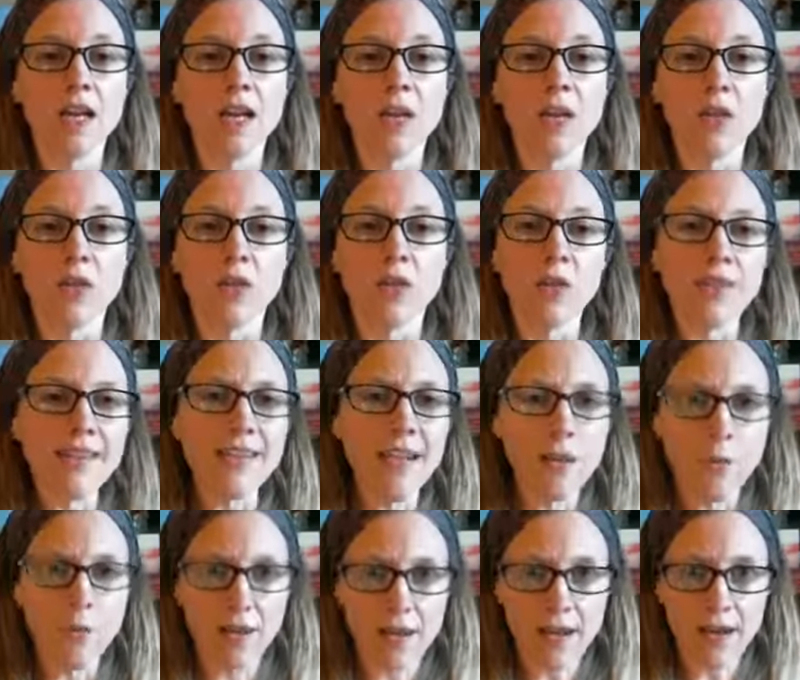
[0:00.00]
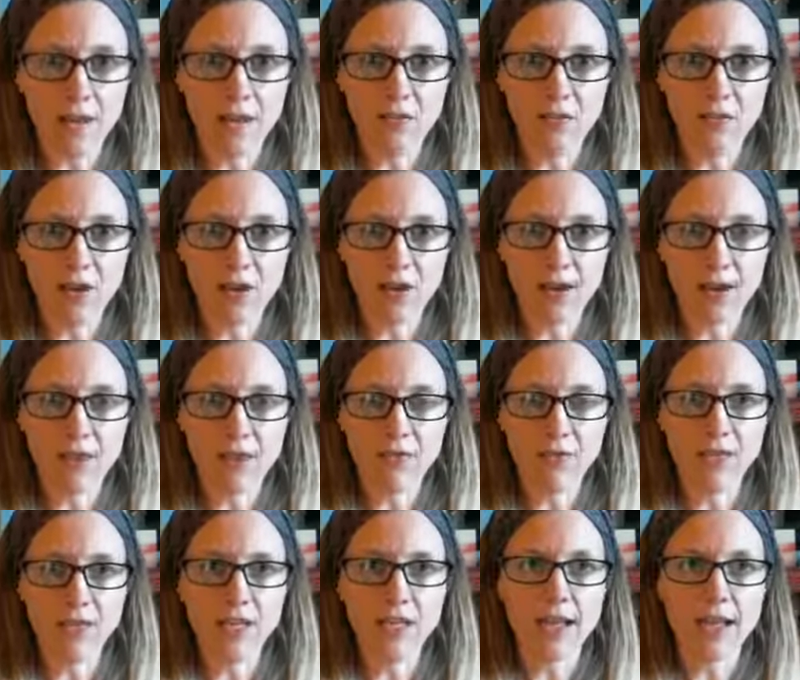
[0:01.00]
the takeaway that I'd love for you to have for
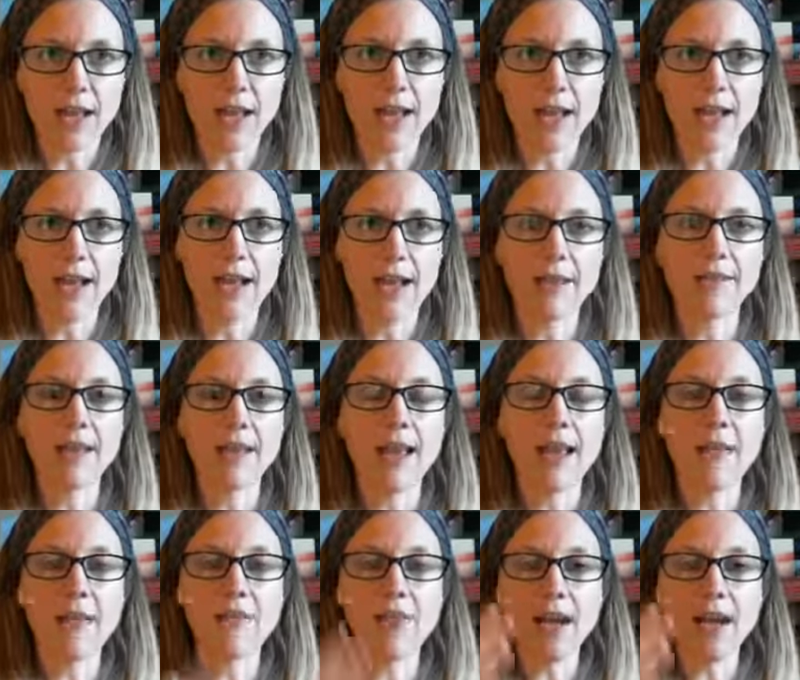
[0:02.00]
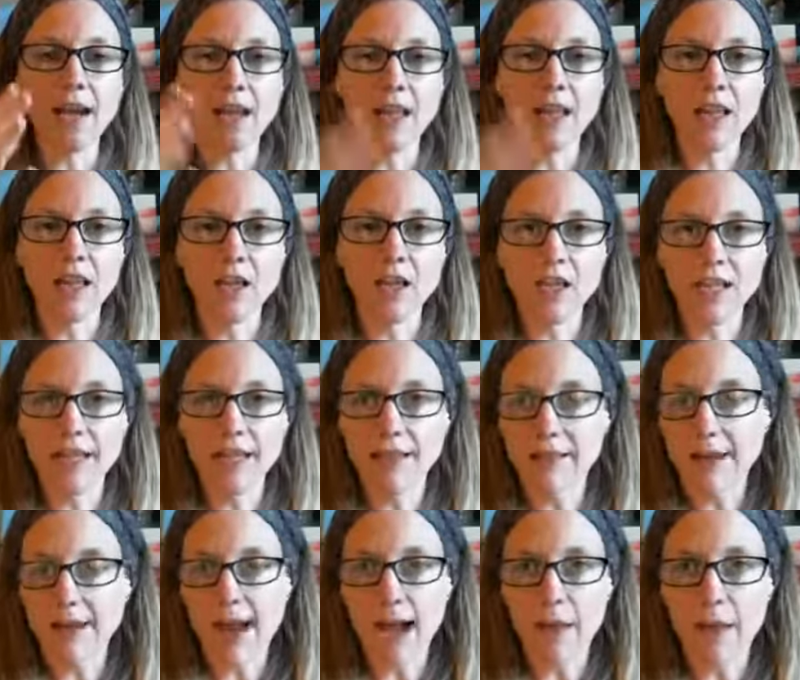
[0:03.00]
today is if that clarity isn't
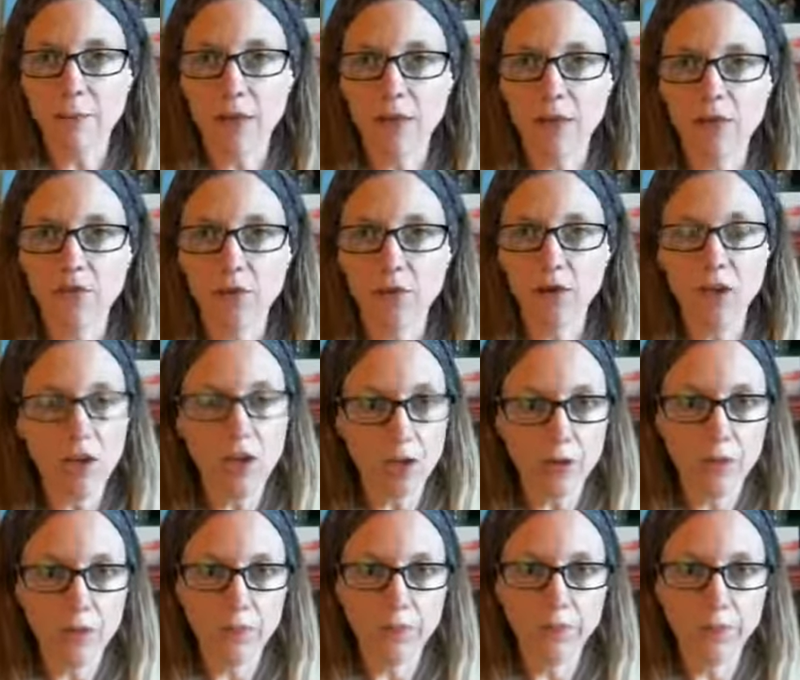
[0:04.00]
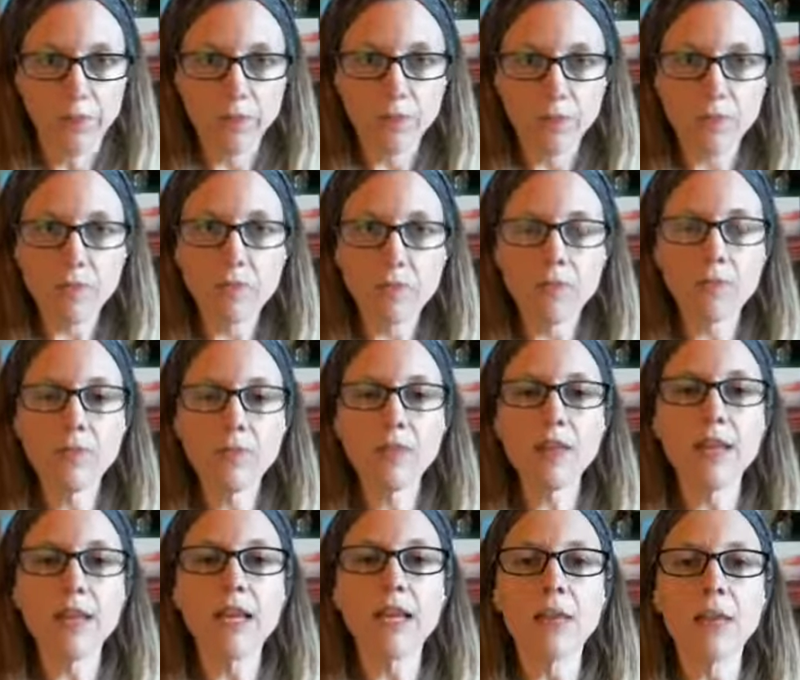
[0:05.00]
happening for you,
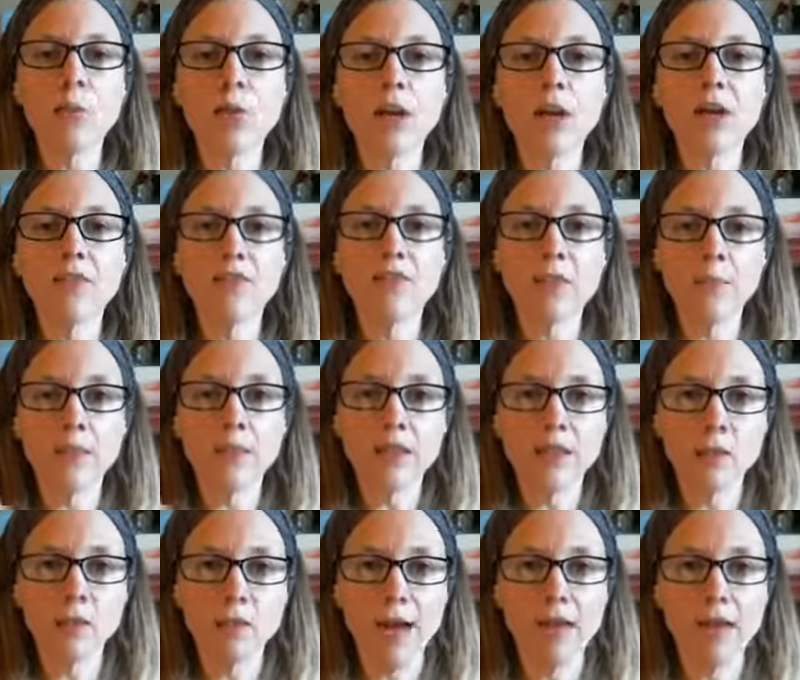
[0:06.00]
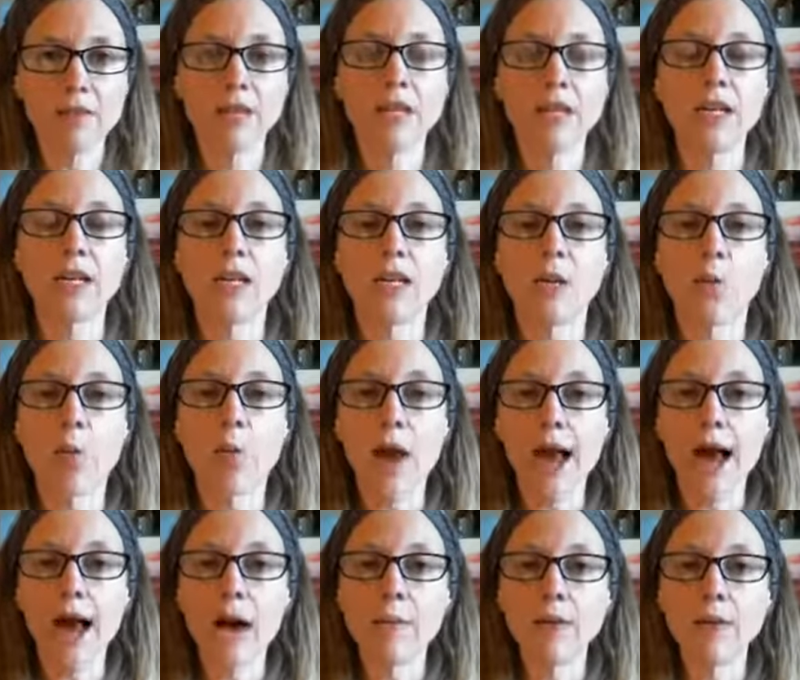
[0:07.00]
we're going to flip this around. What
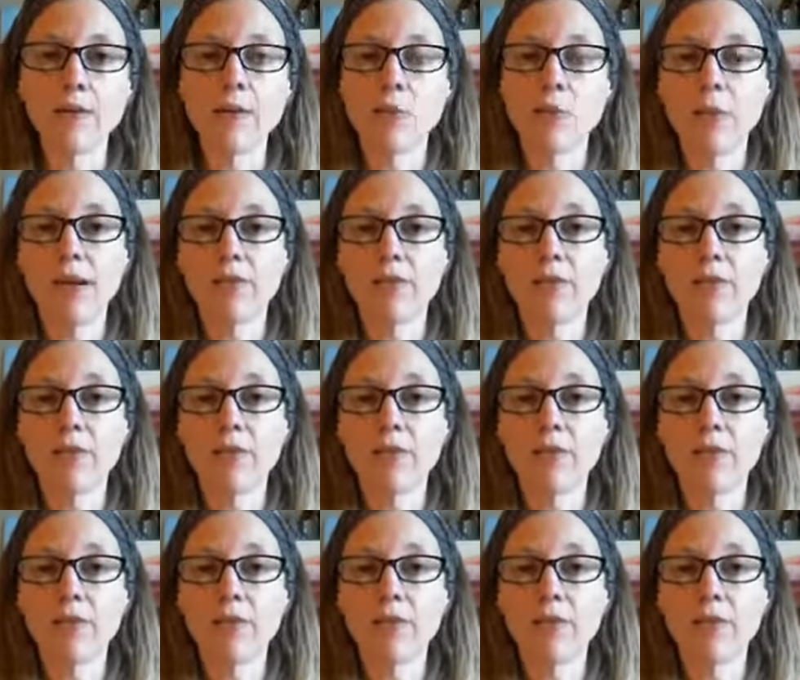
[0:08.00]
happens whenever